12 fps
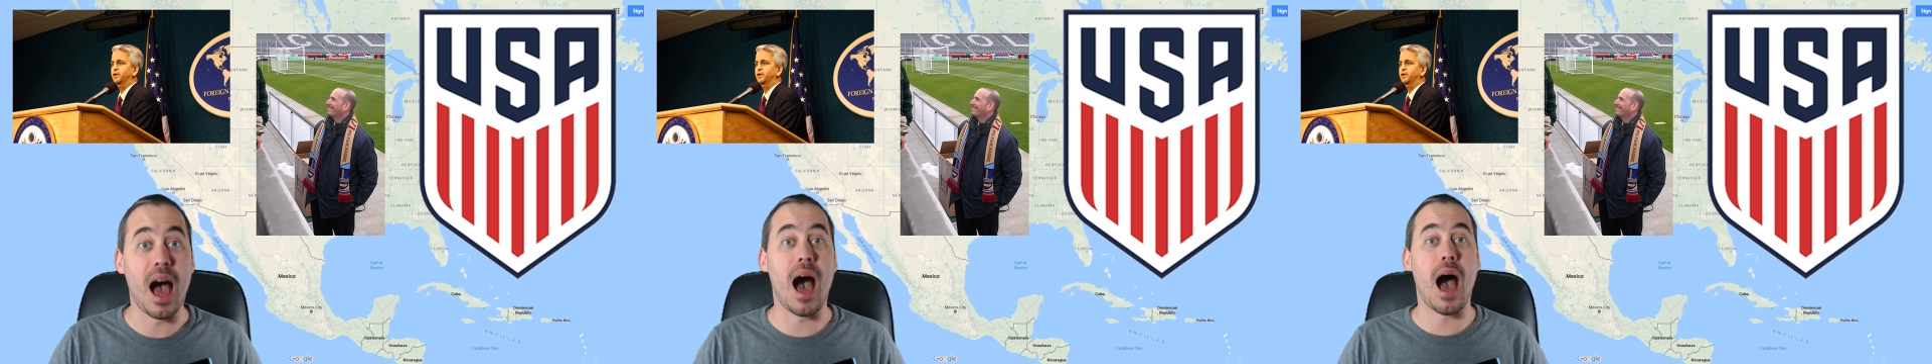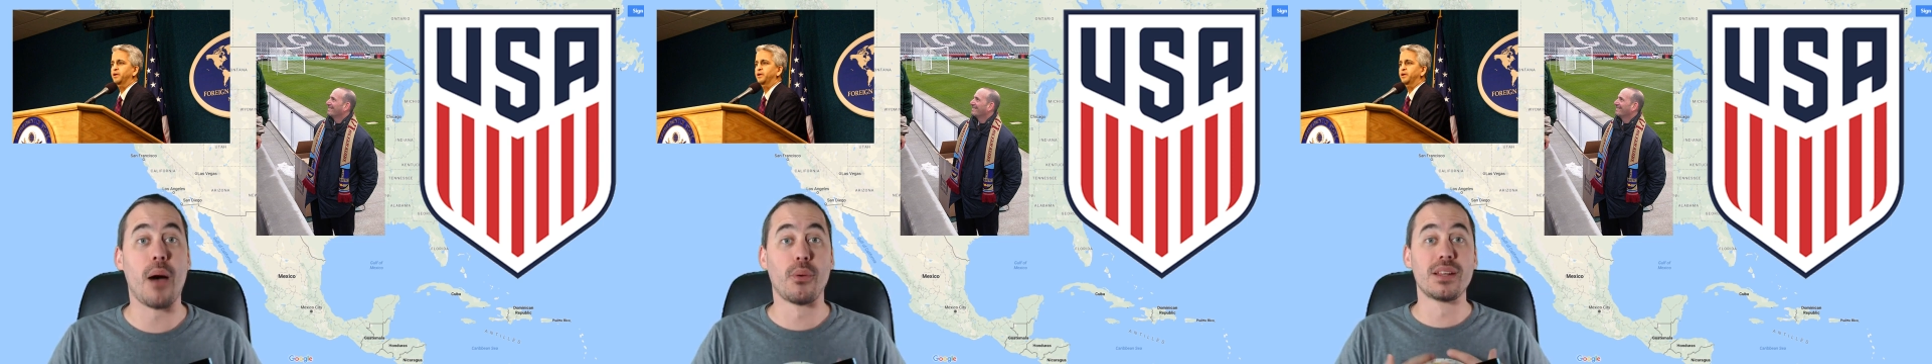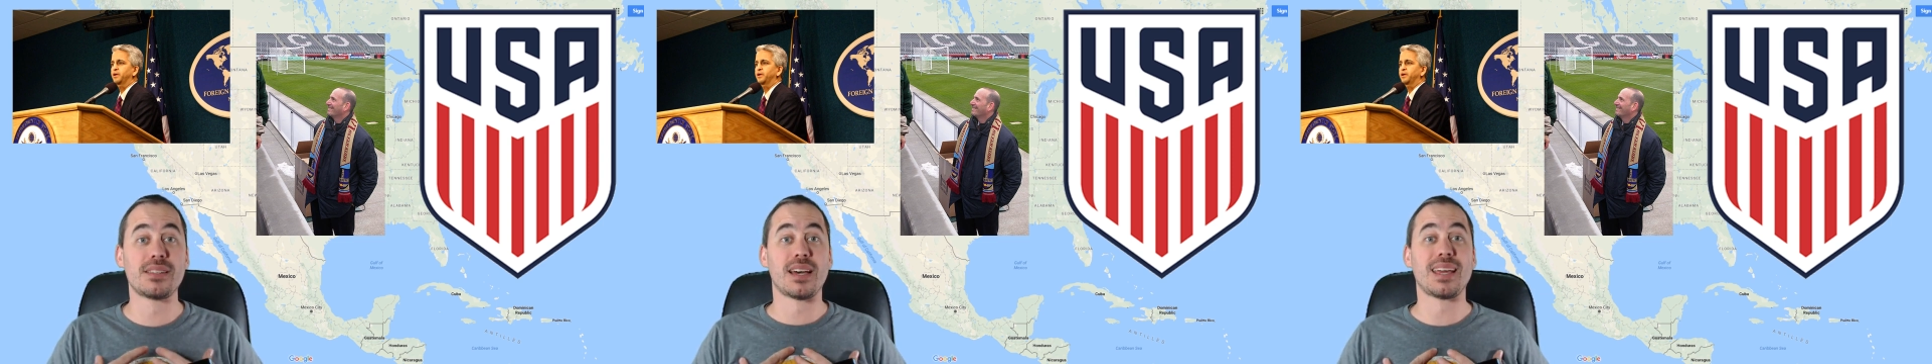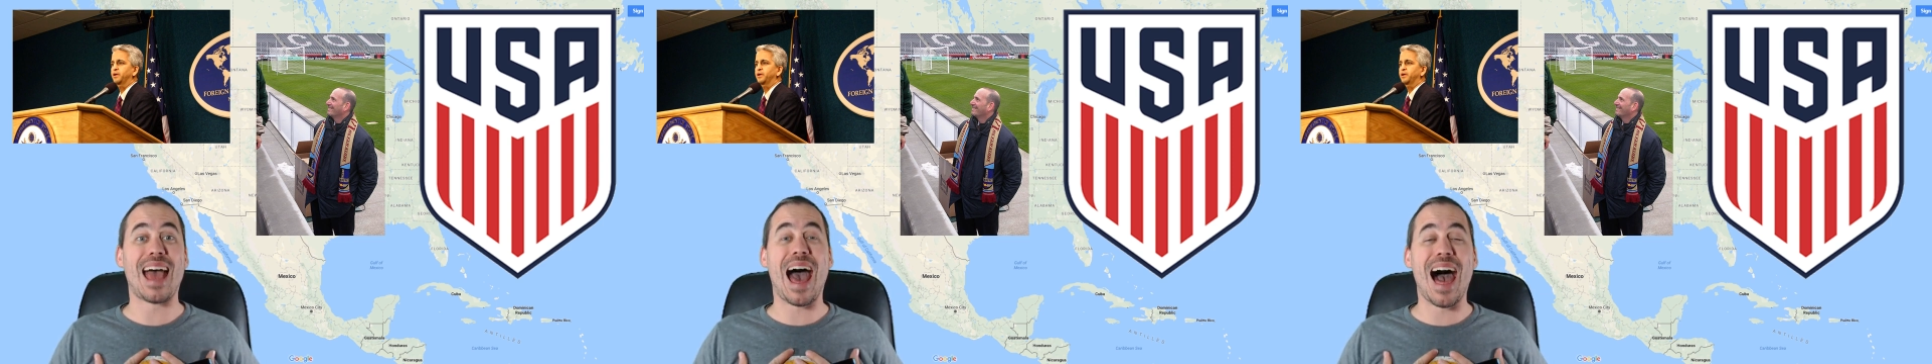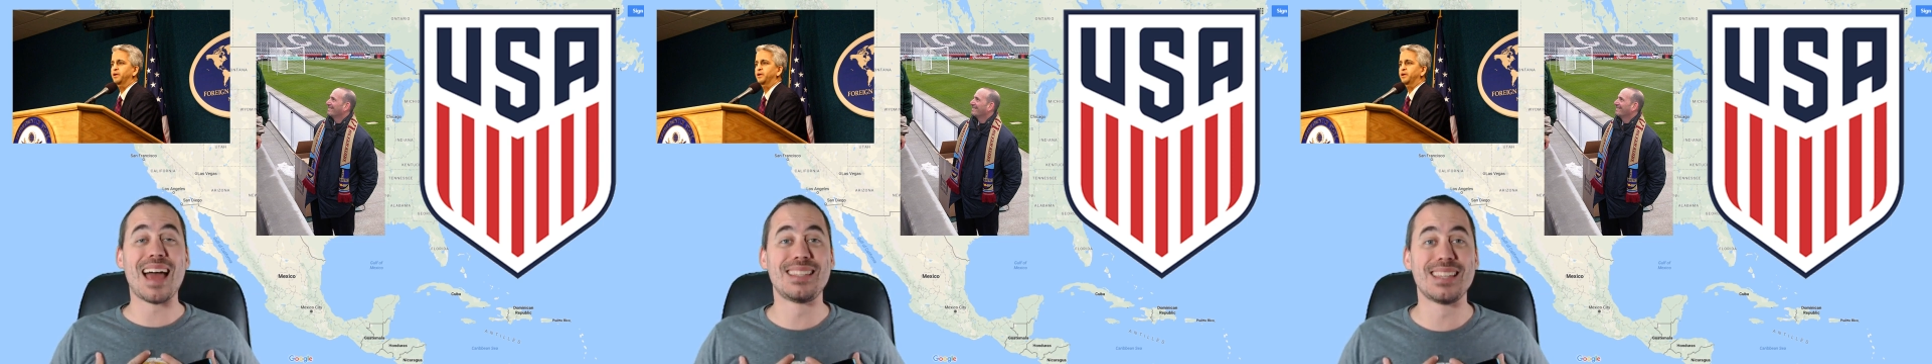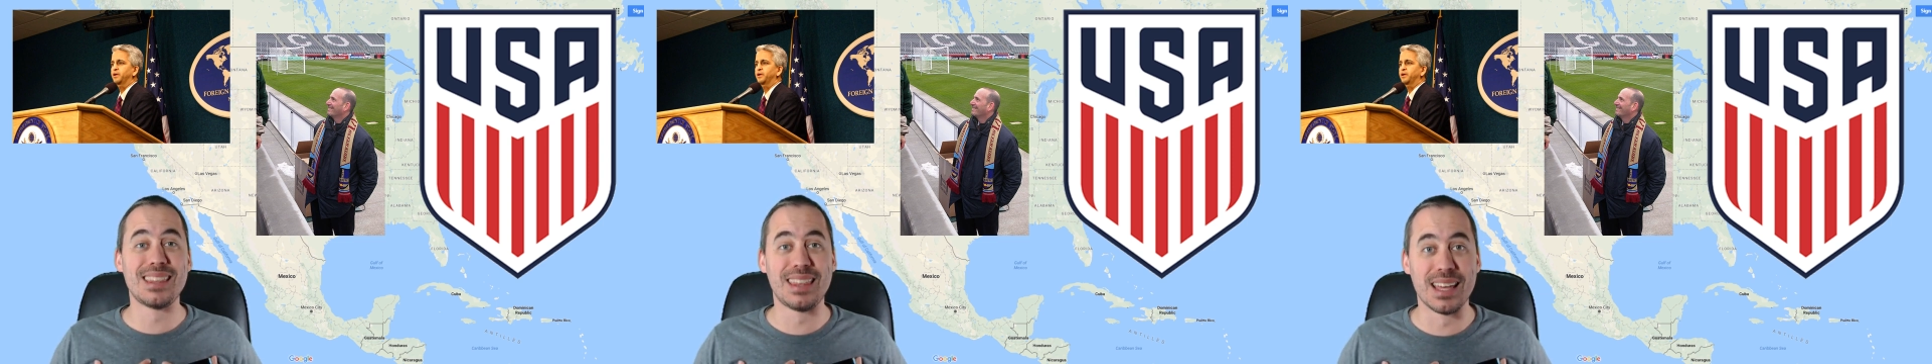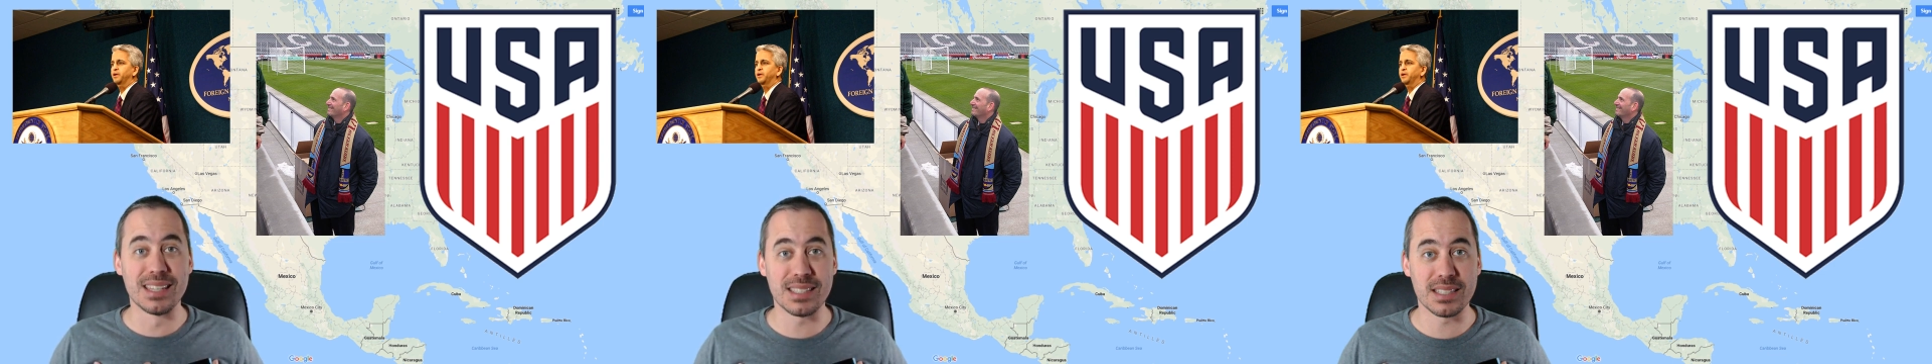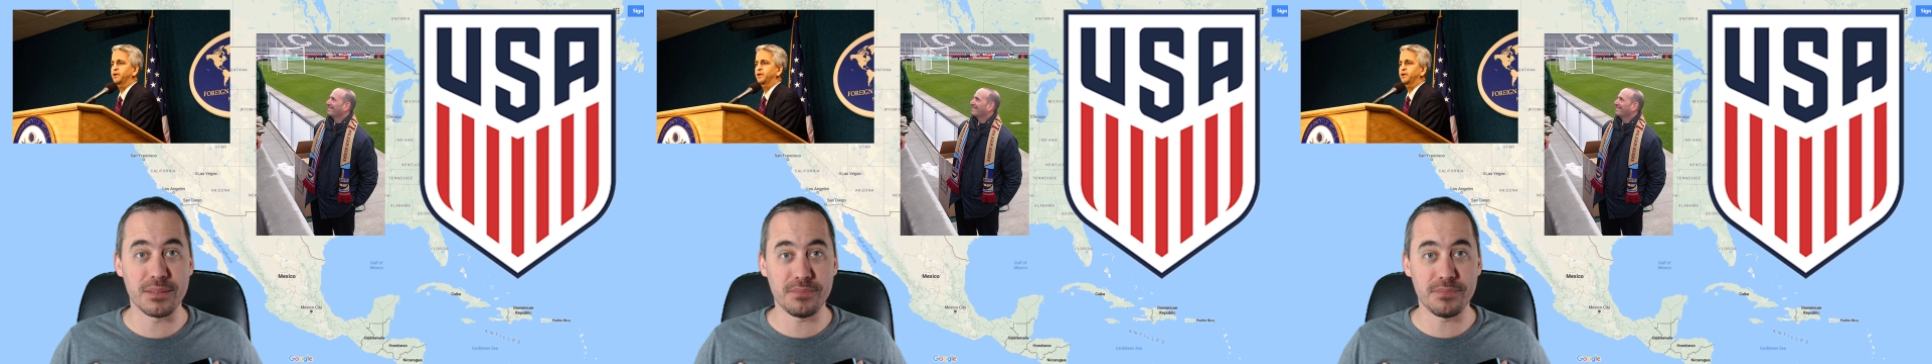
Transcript: I want to tell you, I did this